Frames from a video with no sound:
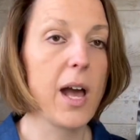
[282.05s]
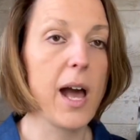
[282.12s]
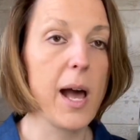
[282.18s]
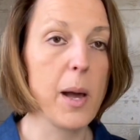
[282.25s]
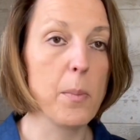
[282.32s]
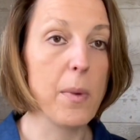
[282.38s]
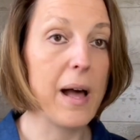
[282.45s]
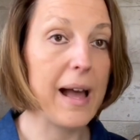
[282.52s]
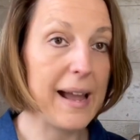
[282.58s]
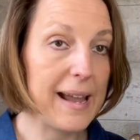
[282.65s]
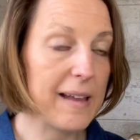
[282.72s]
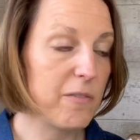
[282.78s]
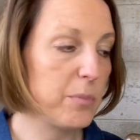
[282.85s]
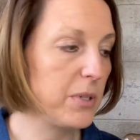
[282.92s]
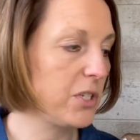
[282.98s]
I
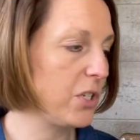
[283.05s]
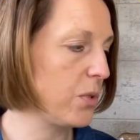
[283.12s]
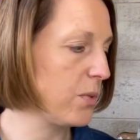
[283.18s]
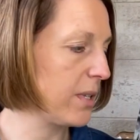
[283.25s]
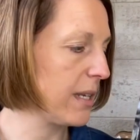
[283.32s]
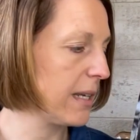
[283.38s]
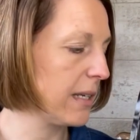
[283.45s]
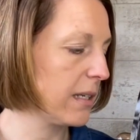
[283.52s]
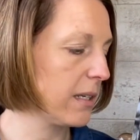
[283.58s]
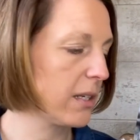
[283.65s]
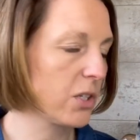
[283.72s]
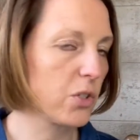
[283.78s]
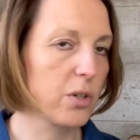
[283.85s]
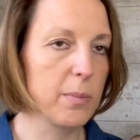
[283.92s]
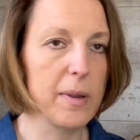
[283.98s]
have been using
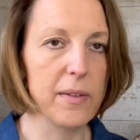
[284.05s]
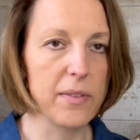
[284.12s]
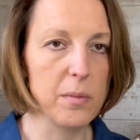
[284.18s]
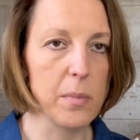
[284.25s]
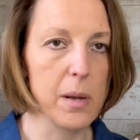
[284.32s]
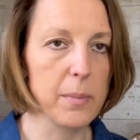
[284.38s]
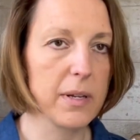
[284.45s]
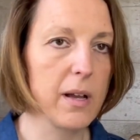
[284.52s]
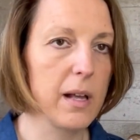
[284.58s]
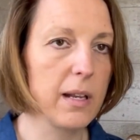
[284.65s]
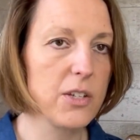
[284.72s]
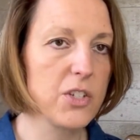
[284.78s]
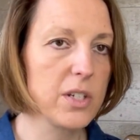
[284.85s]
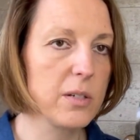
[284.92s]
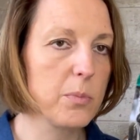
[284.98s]
Trim Healthy Mama
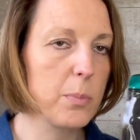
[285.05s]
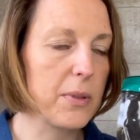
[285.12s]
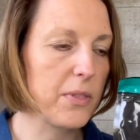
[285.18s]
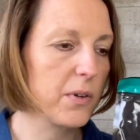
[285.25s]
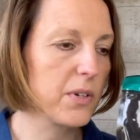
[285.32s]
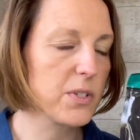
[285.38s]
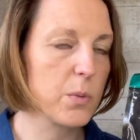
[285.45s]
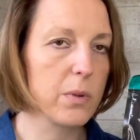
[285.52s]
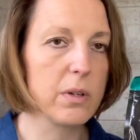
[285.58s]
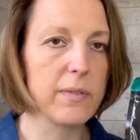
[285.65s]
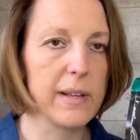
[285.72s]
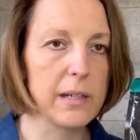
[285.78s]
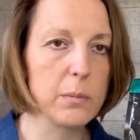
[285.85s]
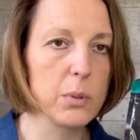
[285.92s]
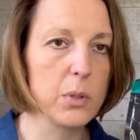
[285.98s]
collagen, but there is one
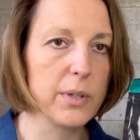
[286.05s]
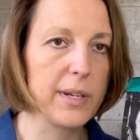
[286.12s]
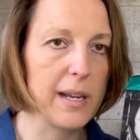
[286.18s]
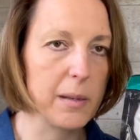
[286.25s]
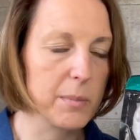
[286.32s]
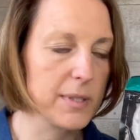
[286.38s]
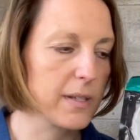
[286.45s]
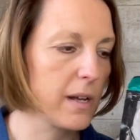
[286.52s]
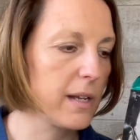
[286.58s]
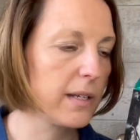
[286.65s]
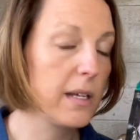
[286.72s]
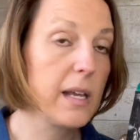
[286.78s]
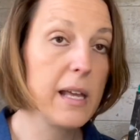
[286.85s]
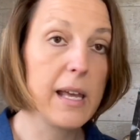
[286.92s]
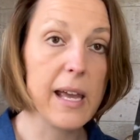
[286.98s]
available on Amazon,
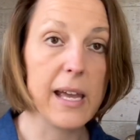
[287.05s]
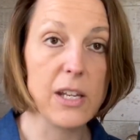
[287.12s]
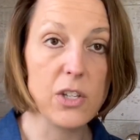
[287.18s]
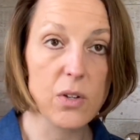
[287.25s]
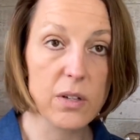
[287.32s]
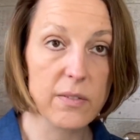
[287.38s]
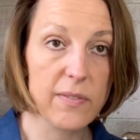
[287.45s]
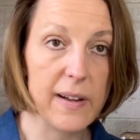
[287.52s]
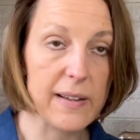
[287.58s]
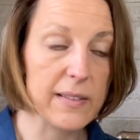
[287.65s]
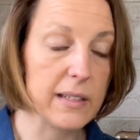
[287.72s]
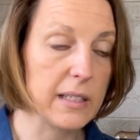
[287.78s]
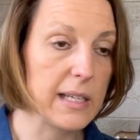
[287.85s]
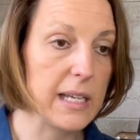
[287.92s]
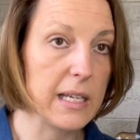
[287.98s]
and you can find the
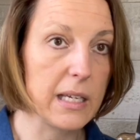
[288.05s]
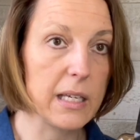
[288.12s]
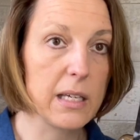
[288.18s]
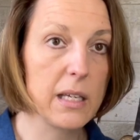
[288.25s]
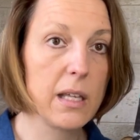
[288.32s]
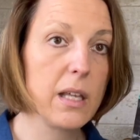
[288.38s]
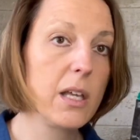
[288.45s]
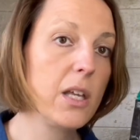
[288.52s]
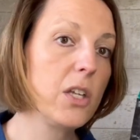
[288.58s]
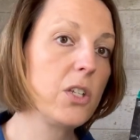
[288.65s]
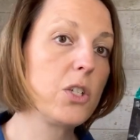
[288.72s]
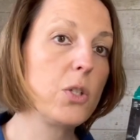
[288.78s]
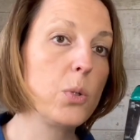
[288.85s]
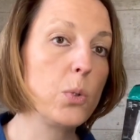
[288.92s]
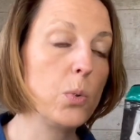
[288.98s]
link
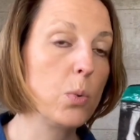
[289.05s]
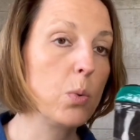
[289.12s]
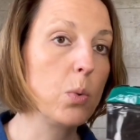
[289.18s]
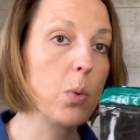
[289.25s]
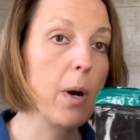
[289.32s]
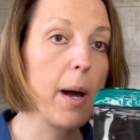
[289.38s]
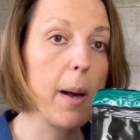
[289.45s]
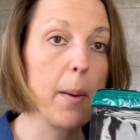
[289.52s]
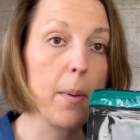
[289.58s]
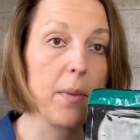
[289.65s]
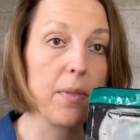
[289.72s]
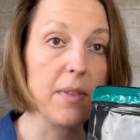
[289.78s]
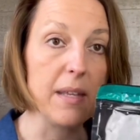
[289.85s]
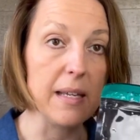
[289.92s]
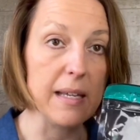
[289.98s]
to
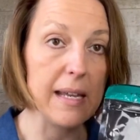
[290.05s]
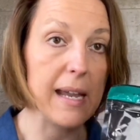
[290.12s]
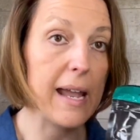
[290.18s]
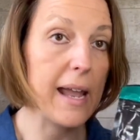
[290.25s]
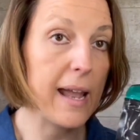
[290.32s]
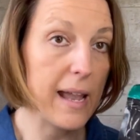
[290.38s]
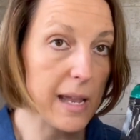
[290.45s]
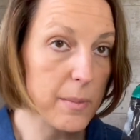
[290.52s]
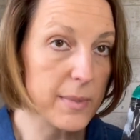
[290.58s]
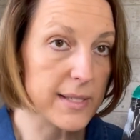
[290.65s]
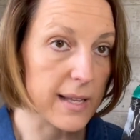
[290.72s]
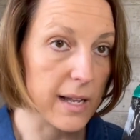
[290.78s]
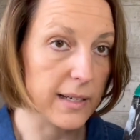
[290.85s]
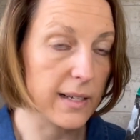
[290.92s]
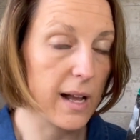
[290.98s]
the
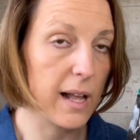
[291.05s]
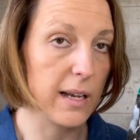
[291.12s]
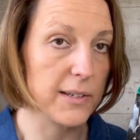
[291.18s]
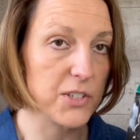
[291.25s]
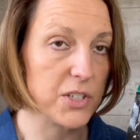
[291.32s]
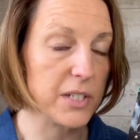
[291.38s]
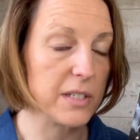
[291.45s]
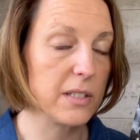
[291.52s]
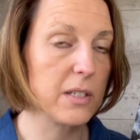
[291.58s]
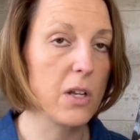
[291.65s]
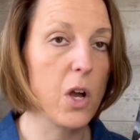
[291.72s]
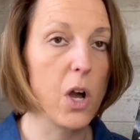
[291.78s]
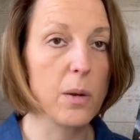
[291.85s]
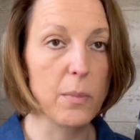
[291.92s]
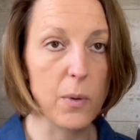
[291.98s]
Amazon collagen
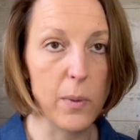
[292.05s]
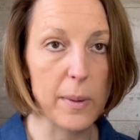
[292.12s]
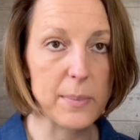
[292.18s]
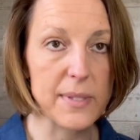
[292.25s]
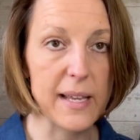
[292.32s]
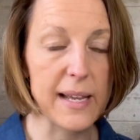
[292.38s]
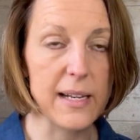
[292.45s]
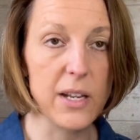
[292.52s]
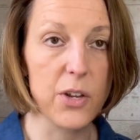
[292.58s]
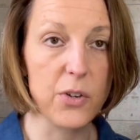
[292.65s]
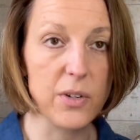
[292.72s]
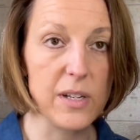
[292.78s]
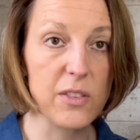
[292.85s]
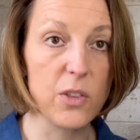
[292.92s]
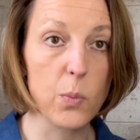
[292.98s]
on my website
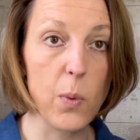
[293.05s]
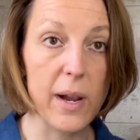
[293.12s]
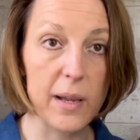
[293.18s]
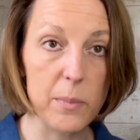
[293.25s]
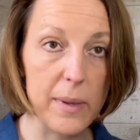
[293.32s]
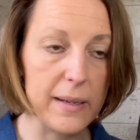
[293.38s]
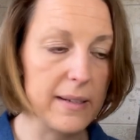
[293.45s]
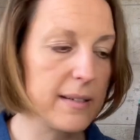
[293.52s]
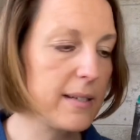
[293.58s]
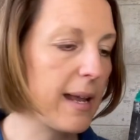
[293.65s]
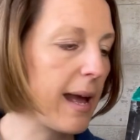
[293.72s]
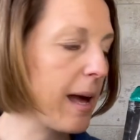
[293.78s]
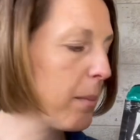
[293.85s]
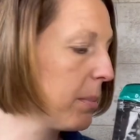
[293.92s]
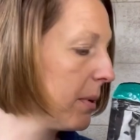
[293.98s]
underneath the recommended tab,